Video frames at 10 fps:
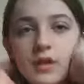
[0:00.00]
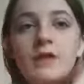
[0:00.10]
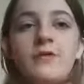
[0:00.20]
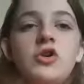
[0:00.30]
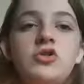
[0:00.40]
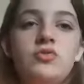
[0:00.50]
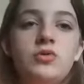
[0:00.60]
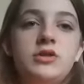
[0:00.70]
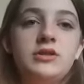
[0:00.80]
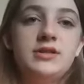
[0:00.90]
I've always
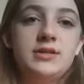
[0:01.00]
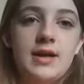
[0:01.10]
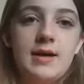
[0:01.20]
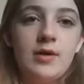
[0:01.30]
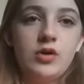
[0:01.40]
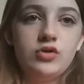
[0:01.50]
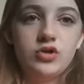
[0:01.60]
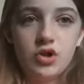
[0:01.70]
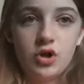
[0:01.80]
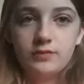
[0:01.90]
wanted to start my own
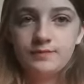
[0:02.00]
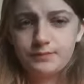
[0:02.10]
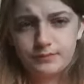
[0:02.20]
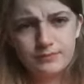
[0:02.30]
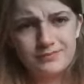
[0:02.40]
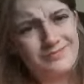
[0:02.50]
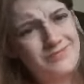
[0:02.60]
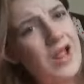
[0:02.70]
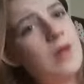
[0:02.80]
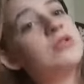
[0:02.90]
store.
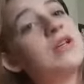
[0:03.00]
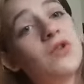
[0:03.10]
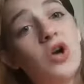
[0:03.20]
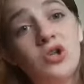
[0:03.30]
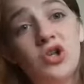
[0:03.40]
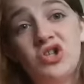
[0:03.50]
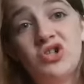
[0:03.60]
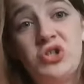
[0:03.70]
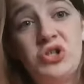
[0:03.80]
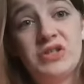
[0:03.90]
But I've got a lot of
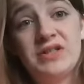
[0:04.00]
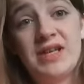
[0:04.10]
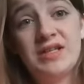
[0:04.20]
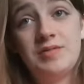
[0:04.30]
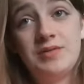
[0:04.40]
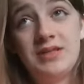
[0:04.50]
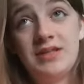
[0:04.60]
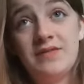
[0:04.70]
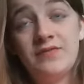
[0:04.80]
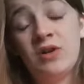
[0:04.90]
clothes that I don't
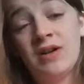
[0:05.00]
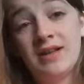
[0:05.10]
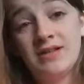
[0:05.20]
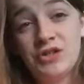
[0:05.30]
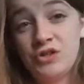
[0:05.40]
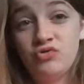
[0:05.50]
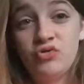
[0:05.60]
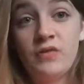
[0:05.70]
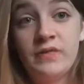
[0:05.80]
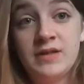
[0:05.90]
need for
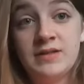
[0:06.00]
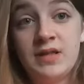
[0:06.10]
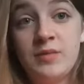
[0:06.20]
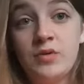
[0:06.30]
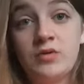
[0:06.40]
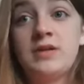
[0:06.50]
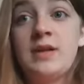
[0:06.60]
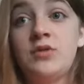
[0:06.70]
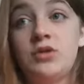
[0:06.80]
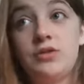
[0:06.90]
children, obviously, because
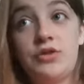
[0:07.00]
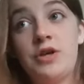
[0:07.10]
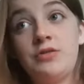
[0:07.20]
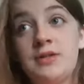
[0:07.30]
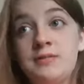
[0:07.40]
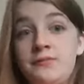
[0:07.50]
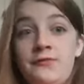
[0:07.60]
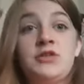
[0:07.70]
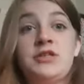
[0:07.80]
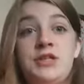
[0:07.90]
I'm a child, I'm
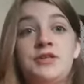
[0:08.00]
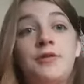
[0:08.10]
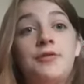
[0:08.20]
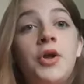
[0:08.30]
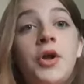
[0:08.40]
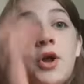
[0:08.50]
13 years old.